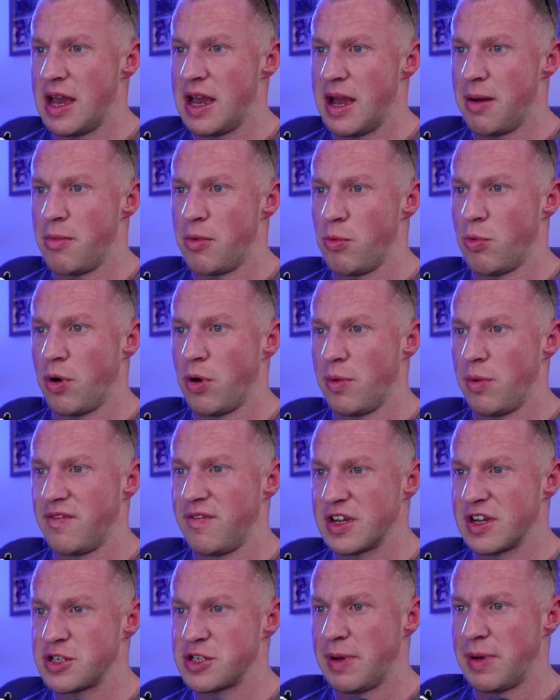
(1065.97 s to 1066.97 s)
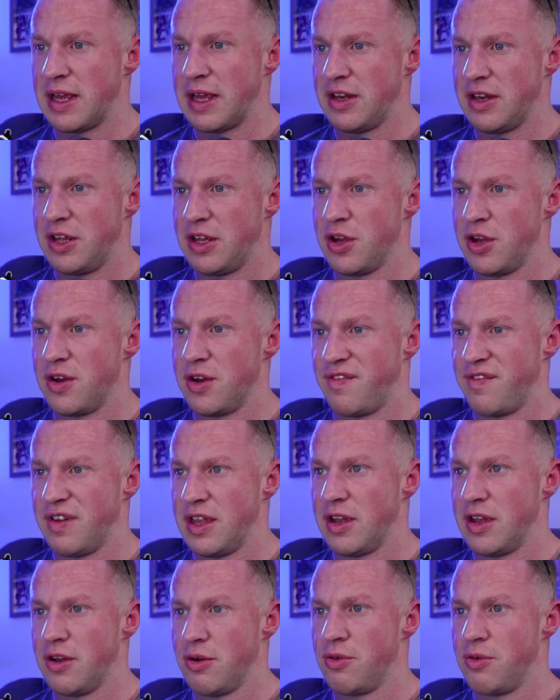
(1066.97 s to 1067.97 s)
what we've explained here for
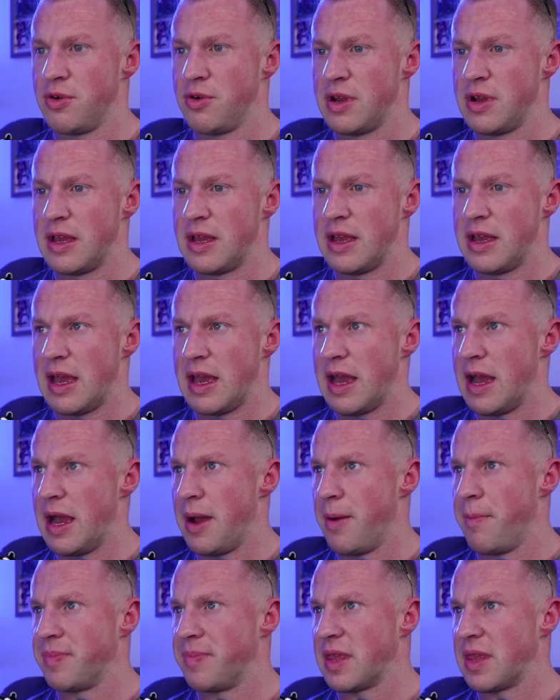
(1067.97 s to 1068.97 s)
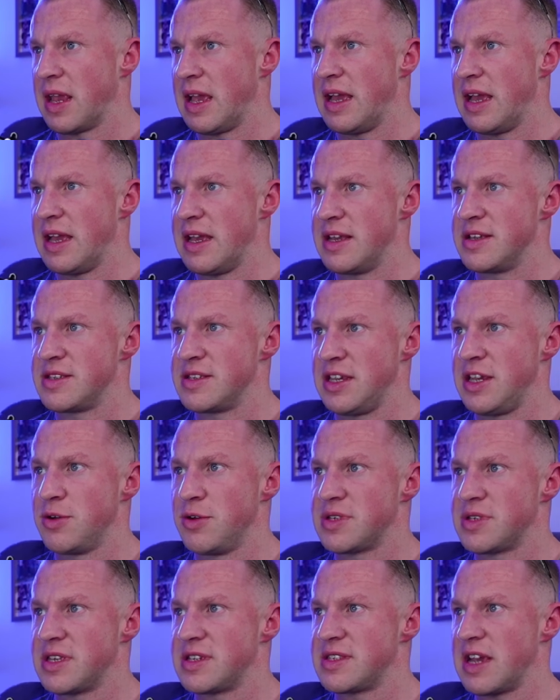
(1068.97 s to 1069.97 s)
you is use
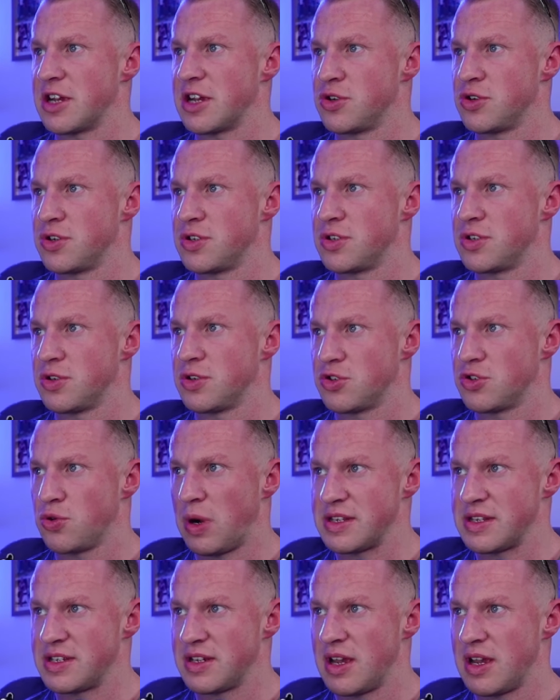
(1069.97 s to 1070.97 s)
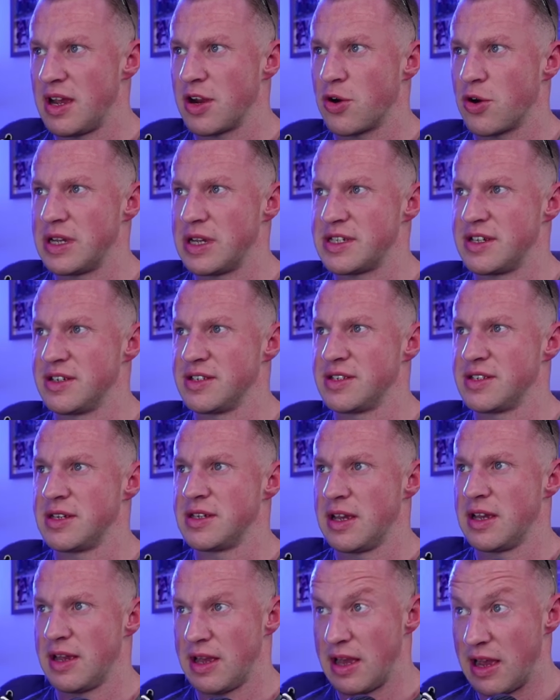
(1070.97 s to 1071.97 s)
this section to answer questions
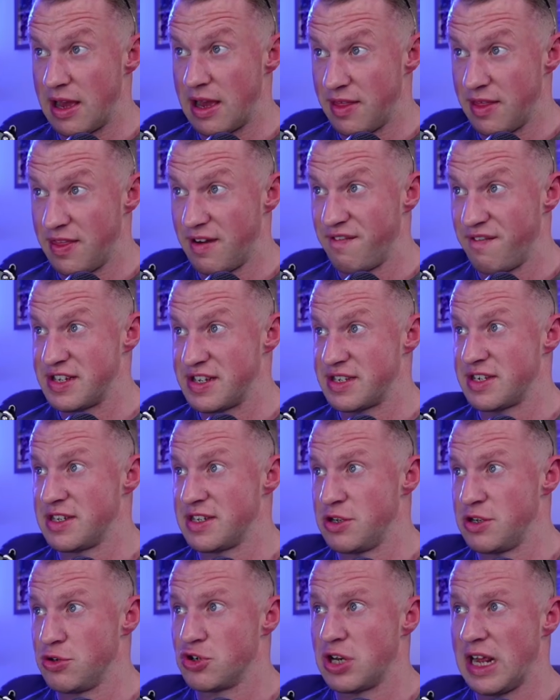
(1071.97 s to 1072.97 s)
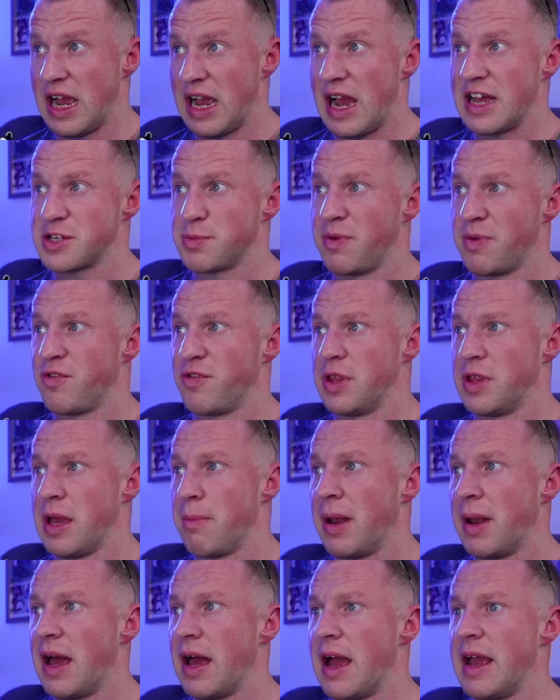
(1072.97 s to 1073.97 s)
that visitors usually ask before they
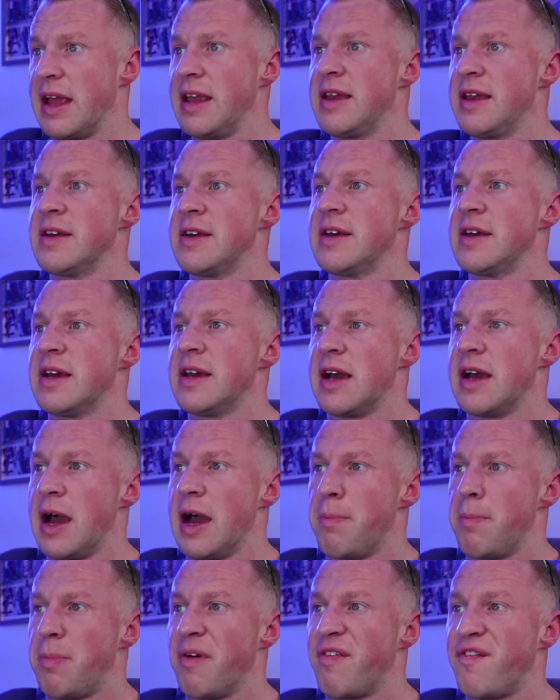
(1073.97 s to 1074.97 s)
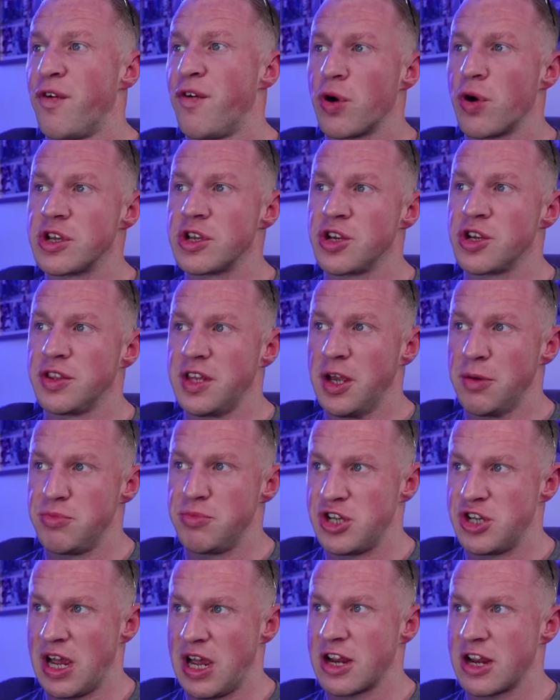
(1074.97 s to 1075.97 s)
apply, but focus on the
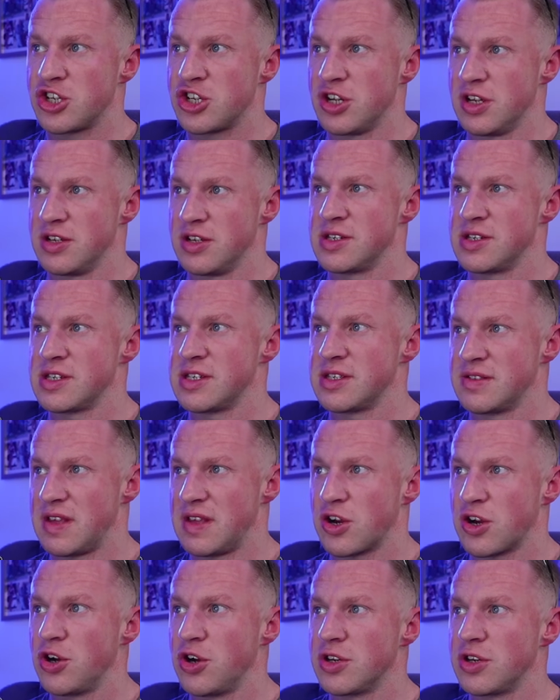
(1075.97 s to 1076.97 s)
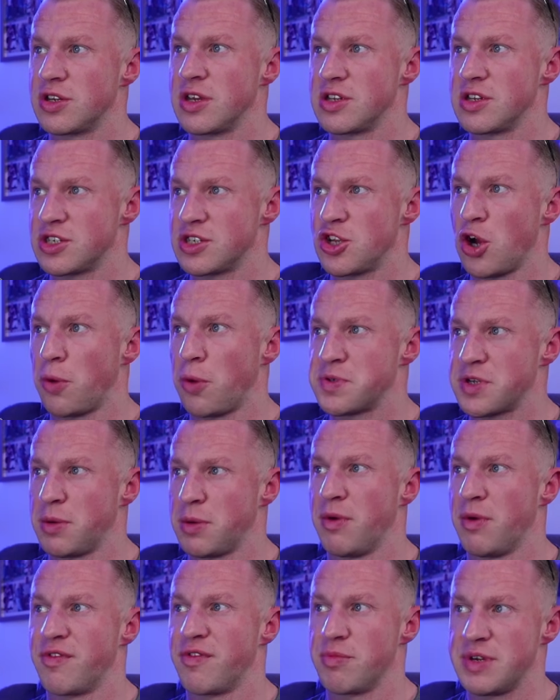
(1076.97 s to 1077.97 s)
objections that could stop someone
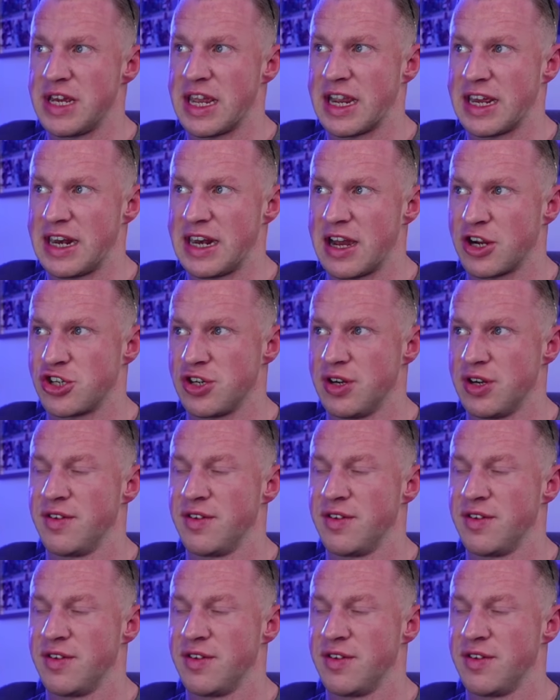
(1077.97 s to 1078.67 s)
from taking action,